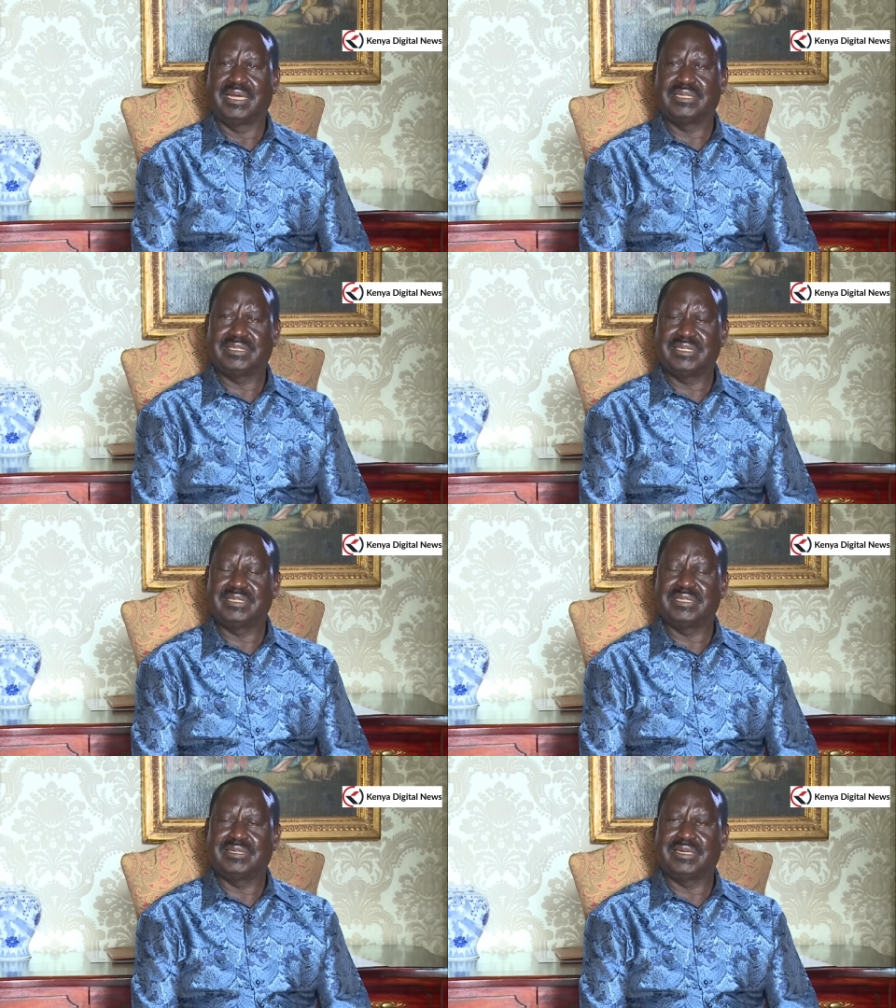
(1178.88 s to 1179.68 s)
I
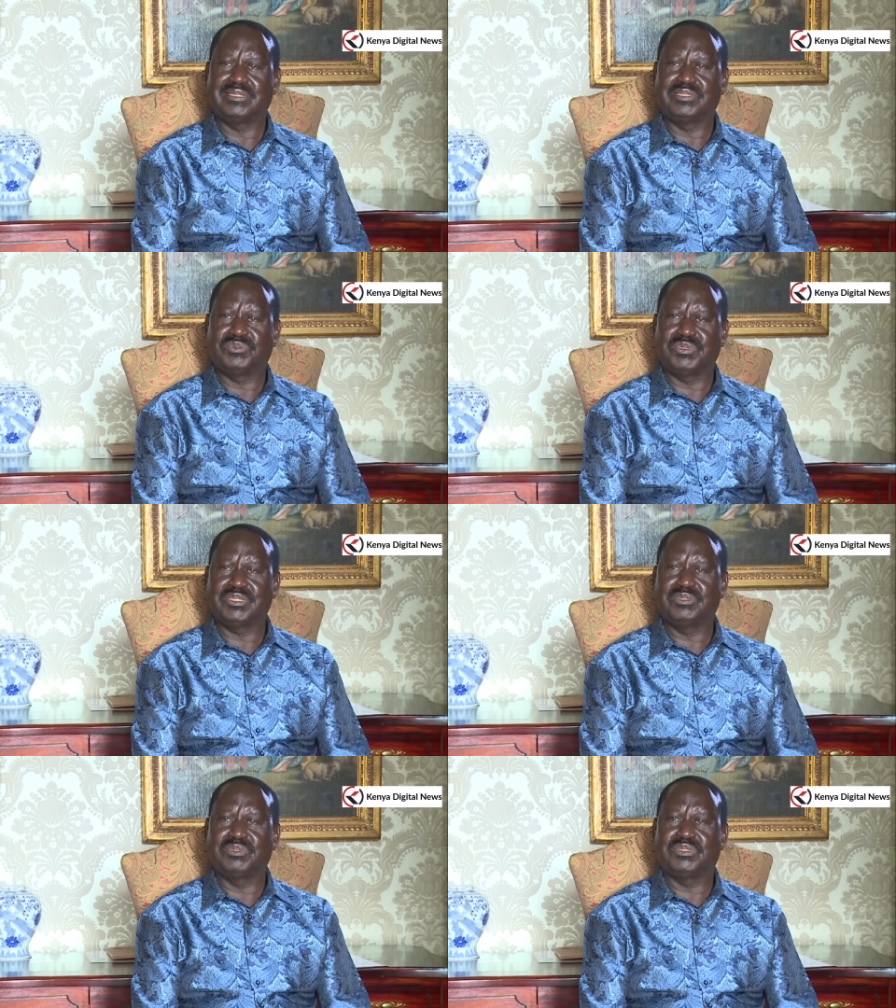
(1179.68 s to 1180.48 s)
said, a
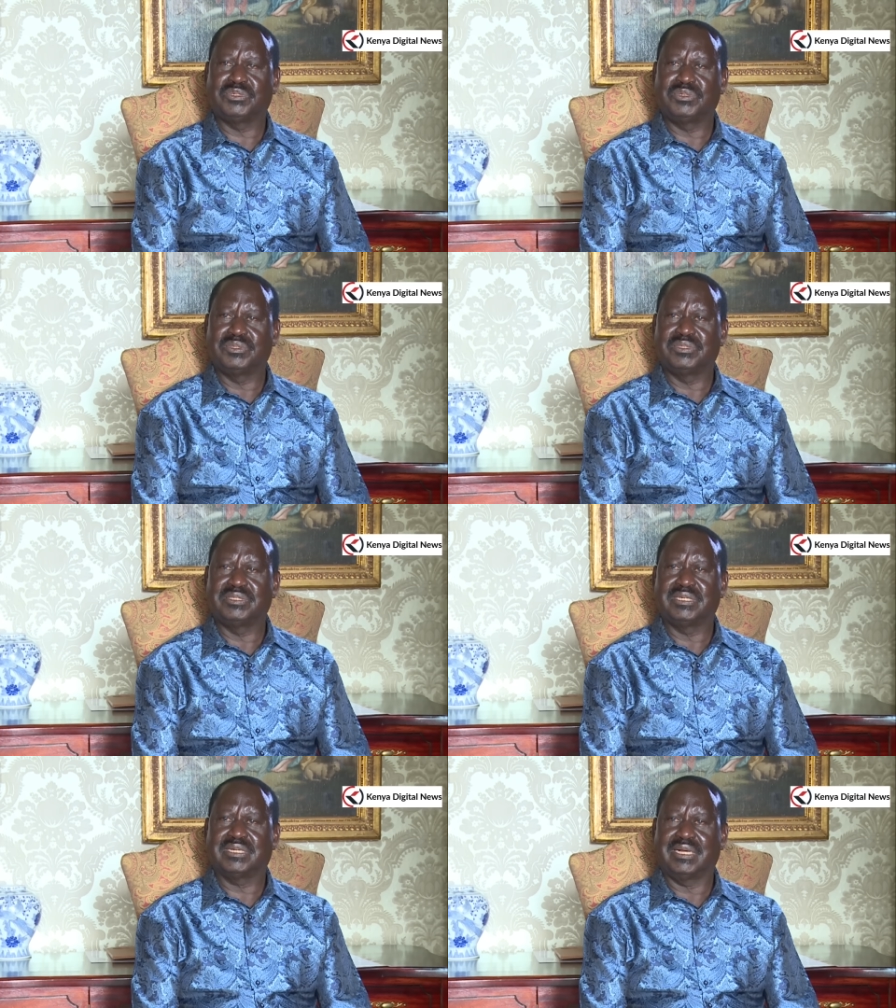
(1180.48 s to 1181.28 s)
situation we saw,
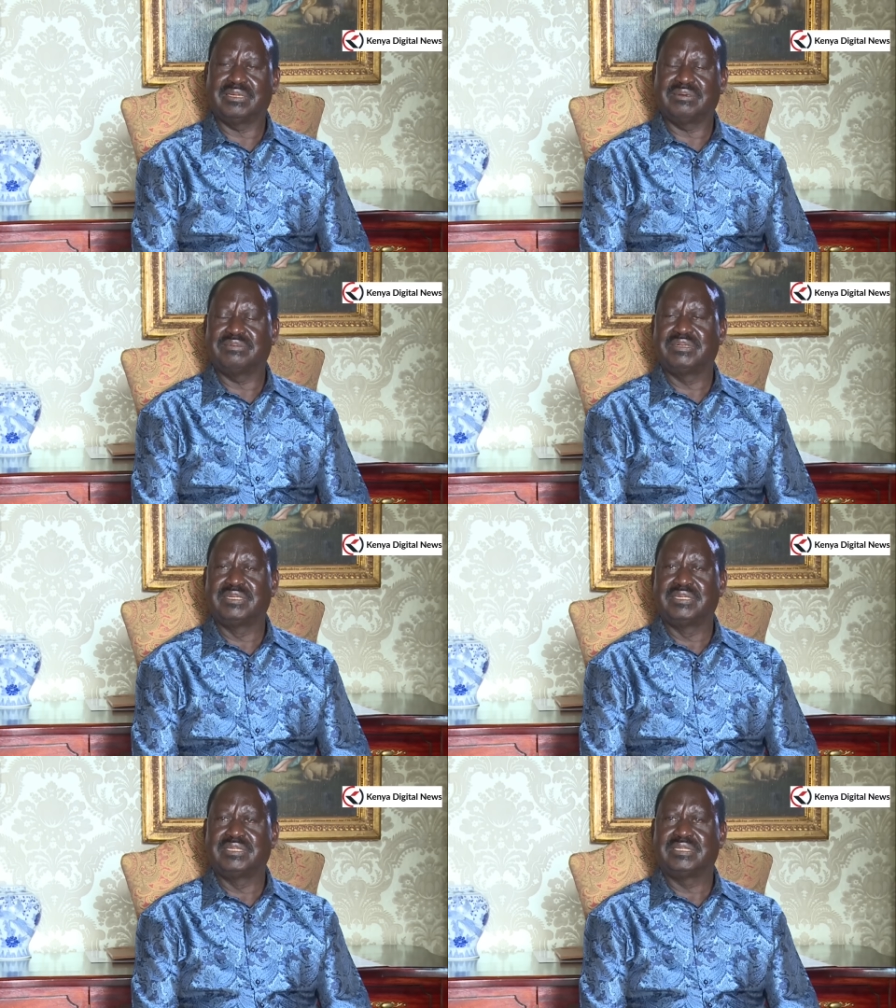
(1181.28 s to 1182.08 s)
the kind of
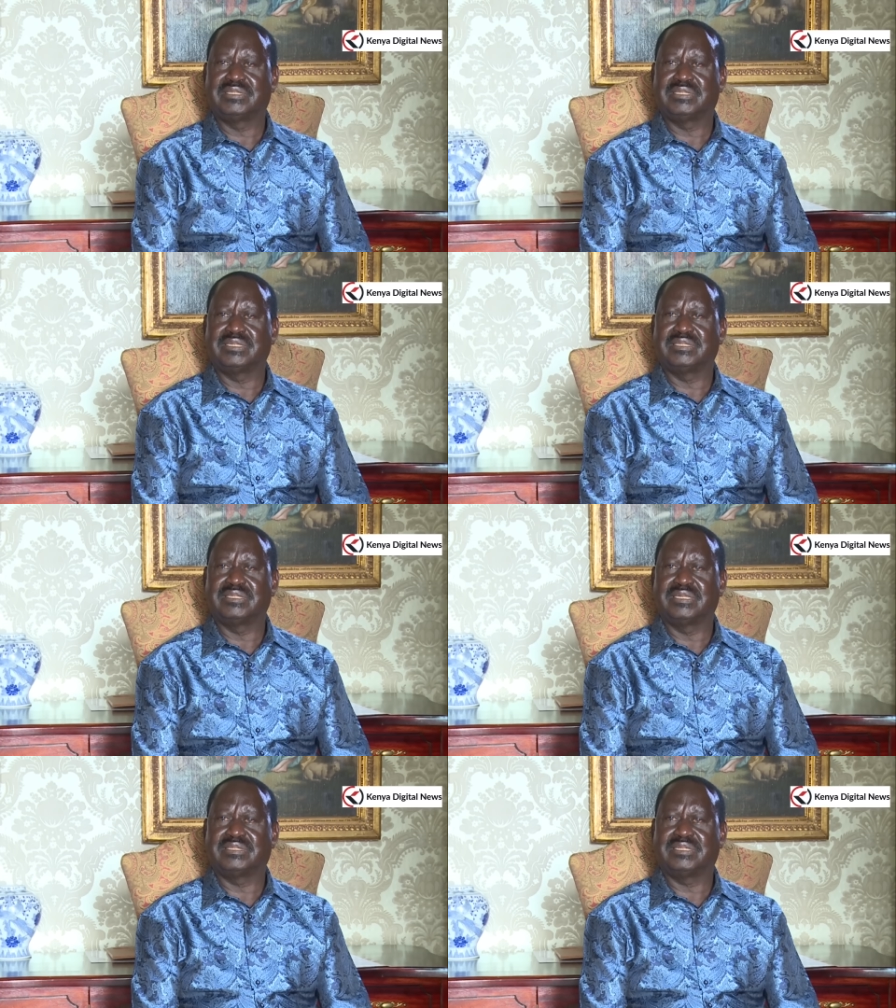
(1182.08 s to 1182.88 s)

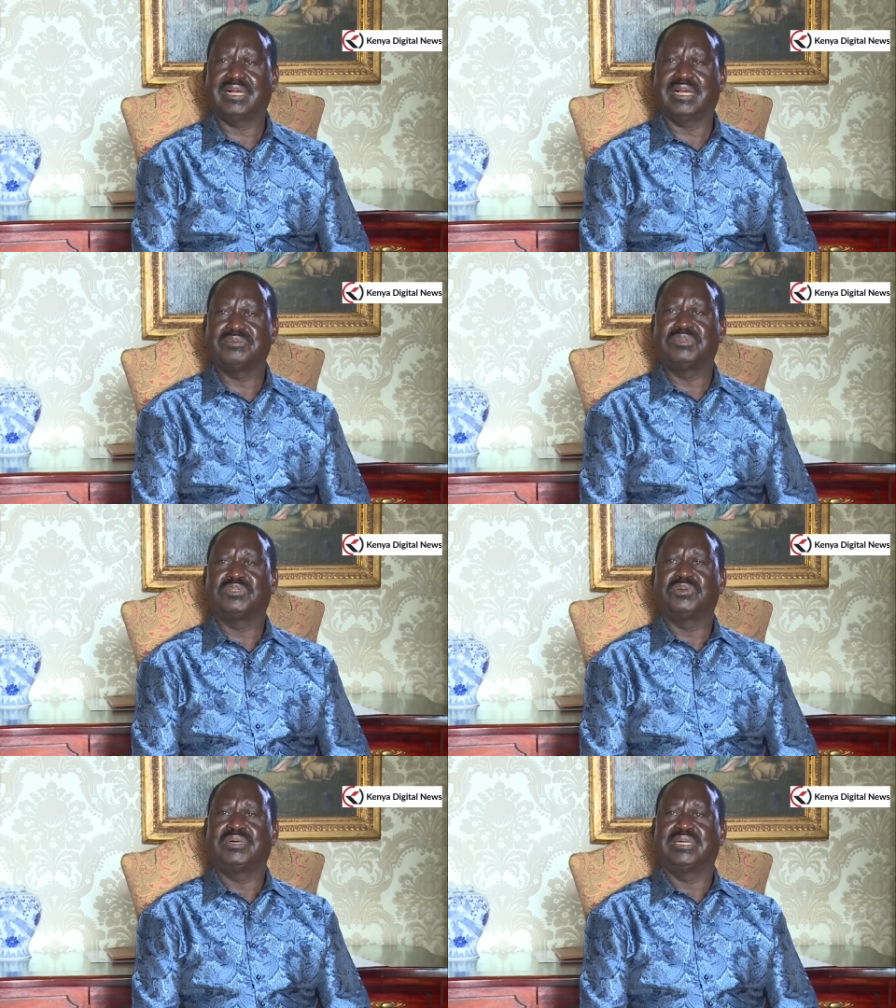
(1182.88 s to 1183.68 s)
uh, circus we
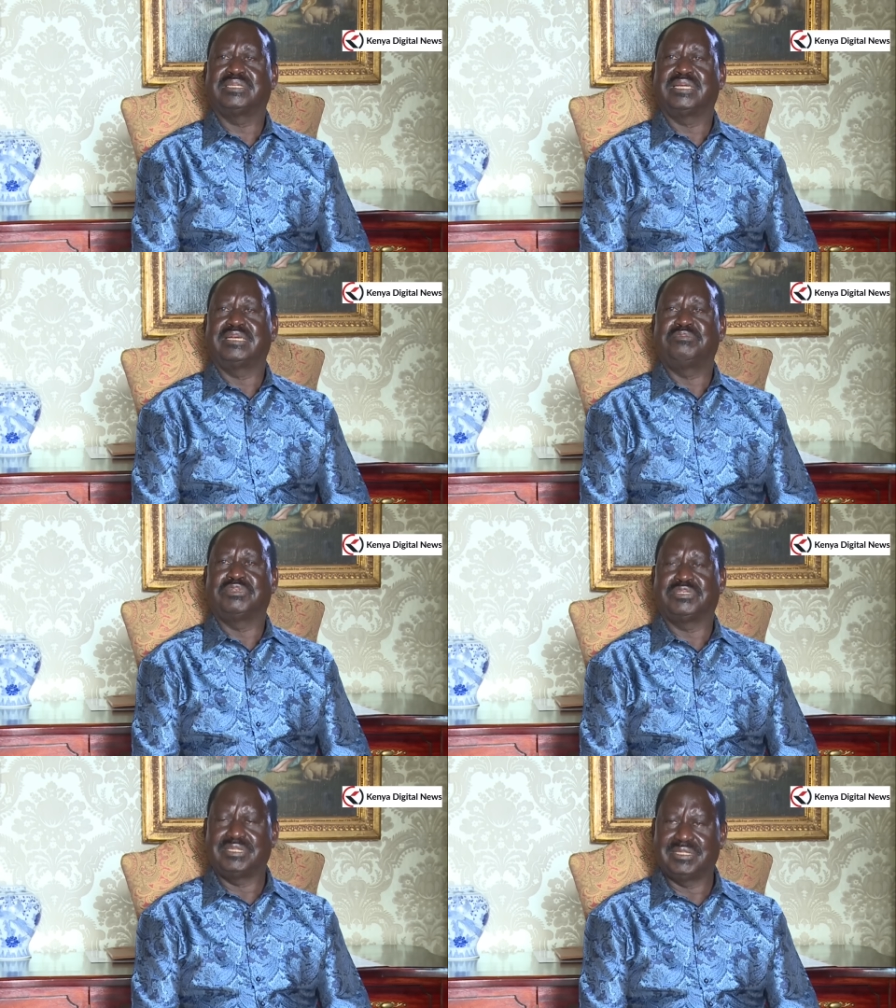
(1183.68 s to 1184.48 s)
saw at
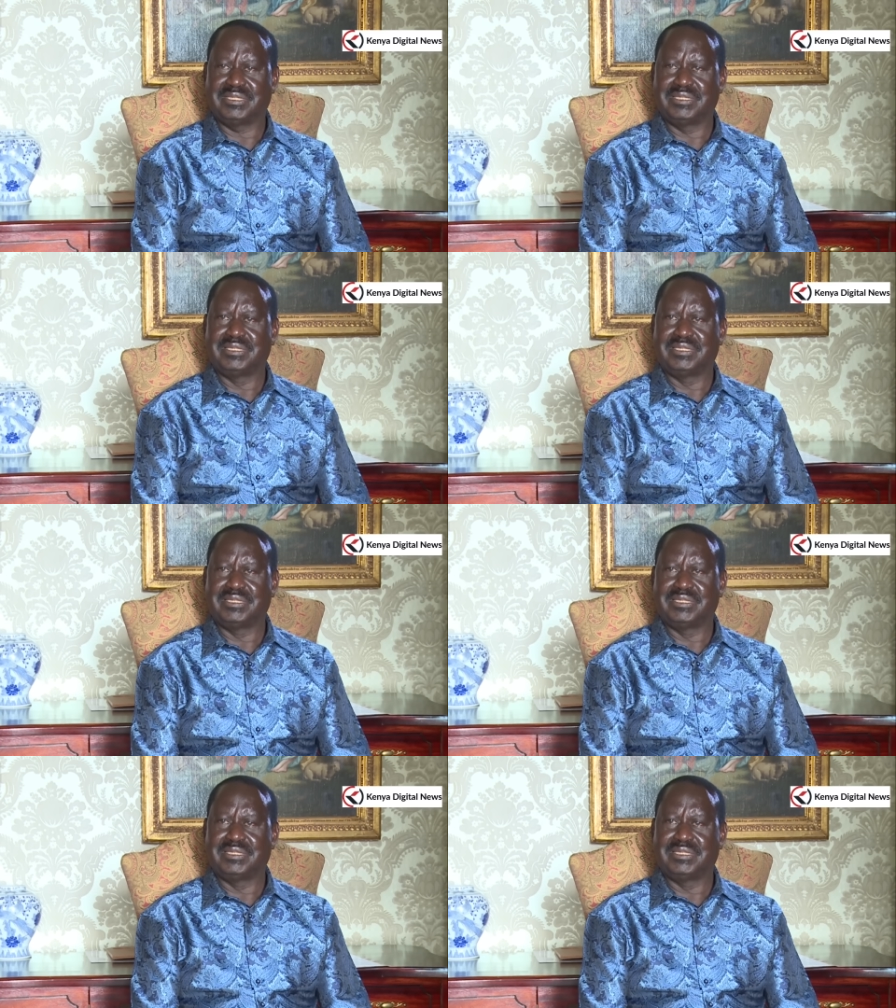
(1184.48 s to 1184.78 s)
IEBC,